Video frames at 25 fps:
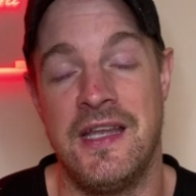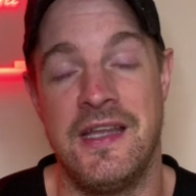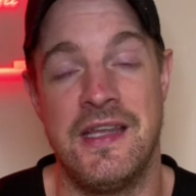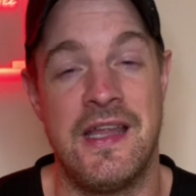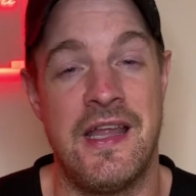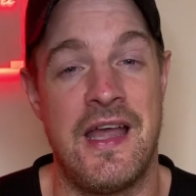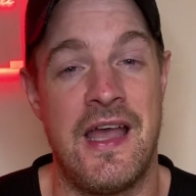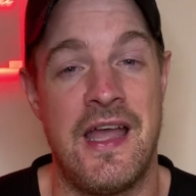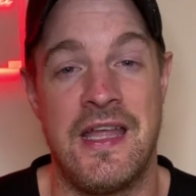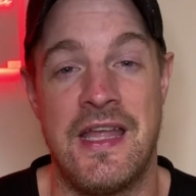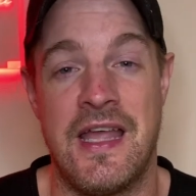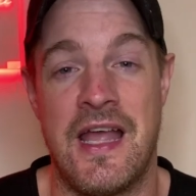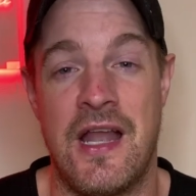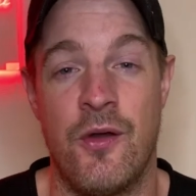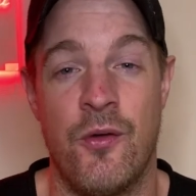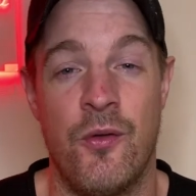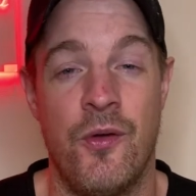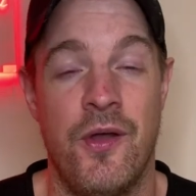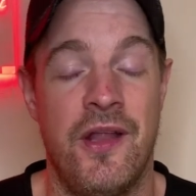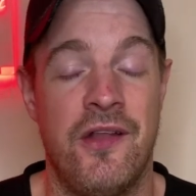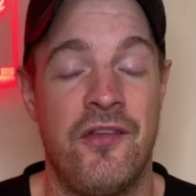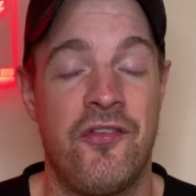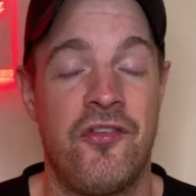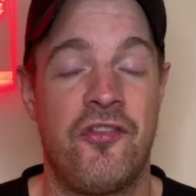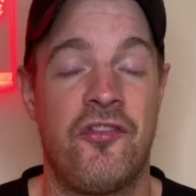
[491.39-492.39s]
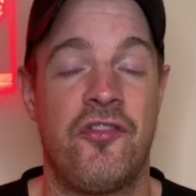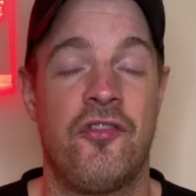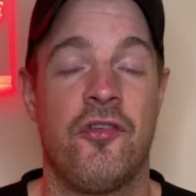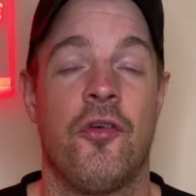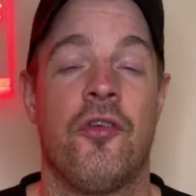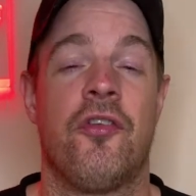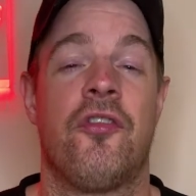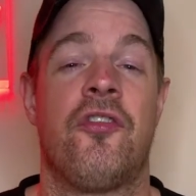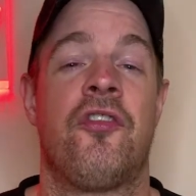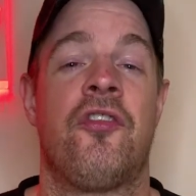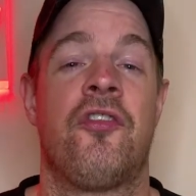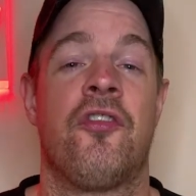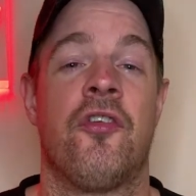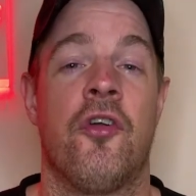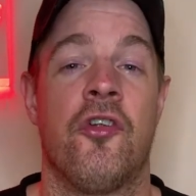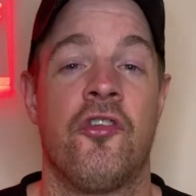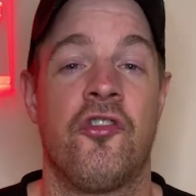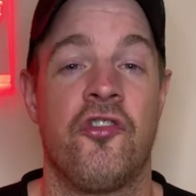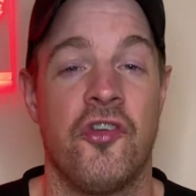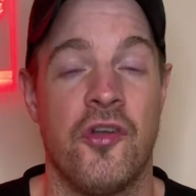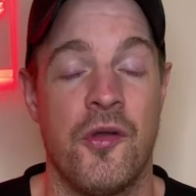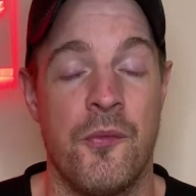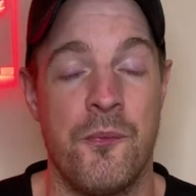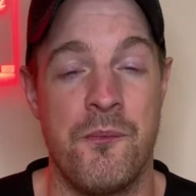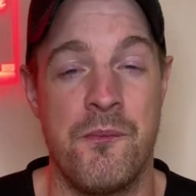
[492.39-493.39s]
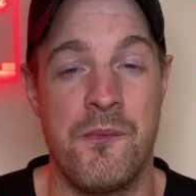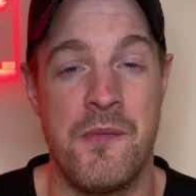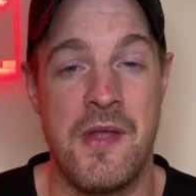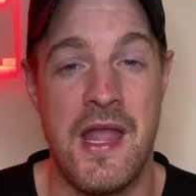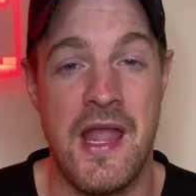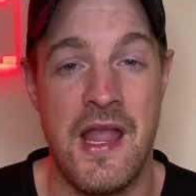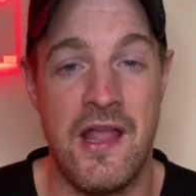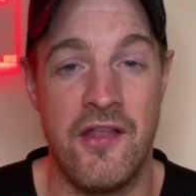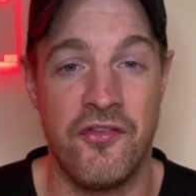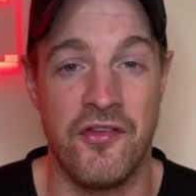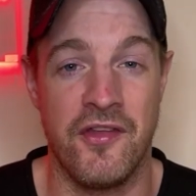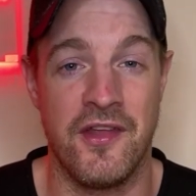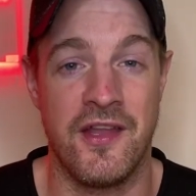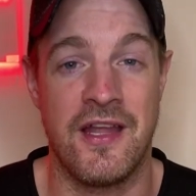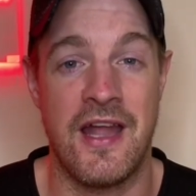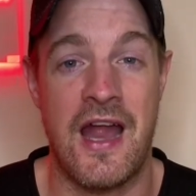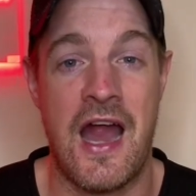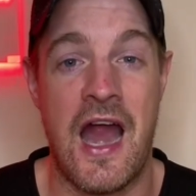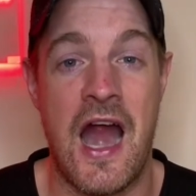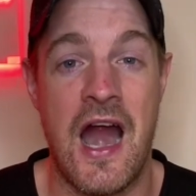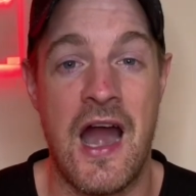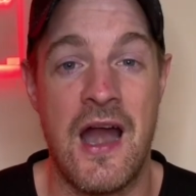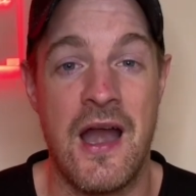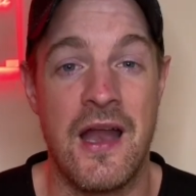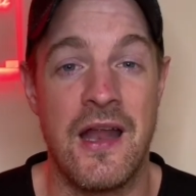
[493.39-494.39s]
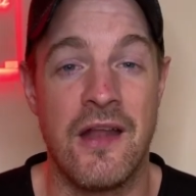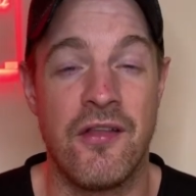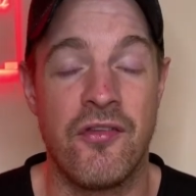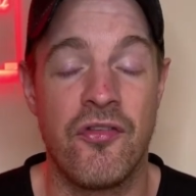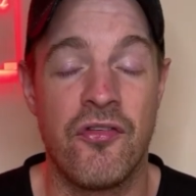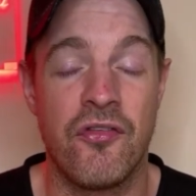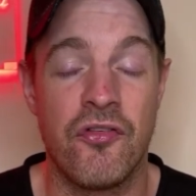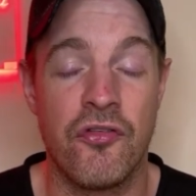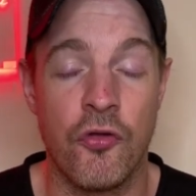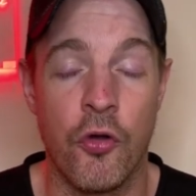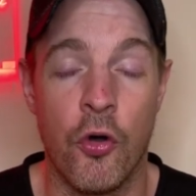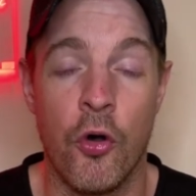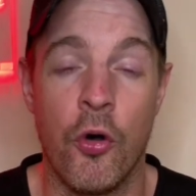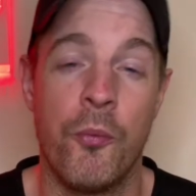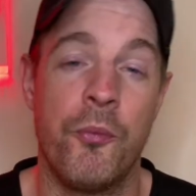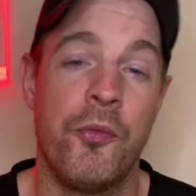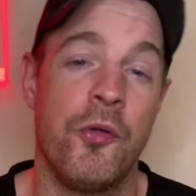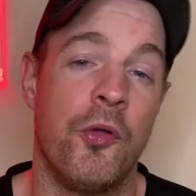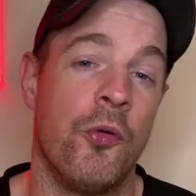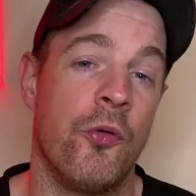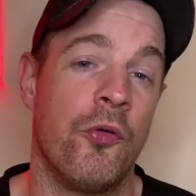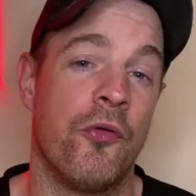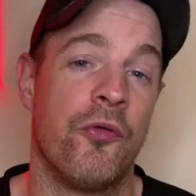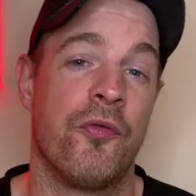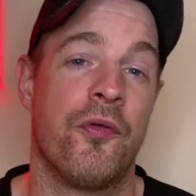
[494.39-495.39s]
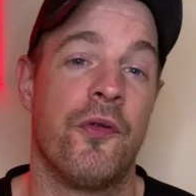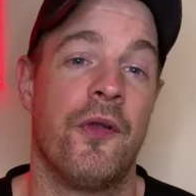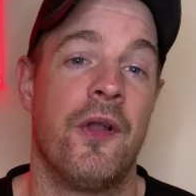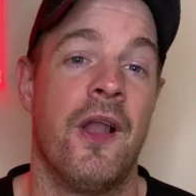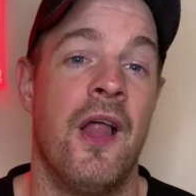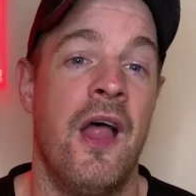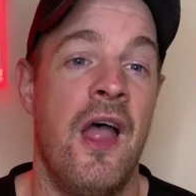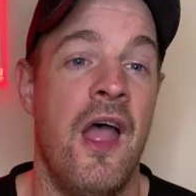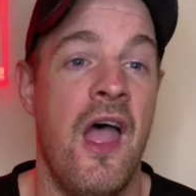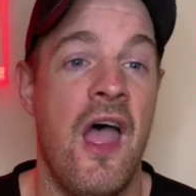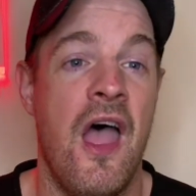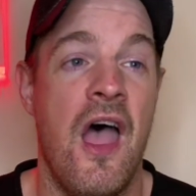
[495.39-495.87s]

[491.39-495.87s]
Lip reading: In that yellow, it's just such an amazing car. It's so beautiful.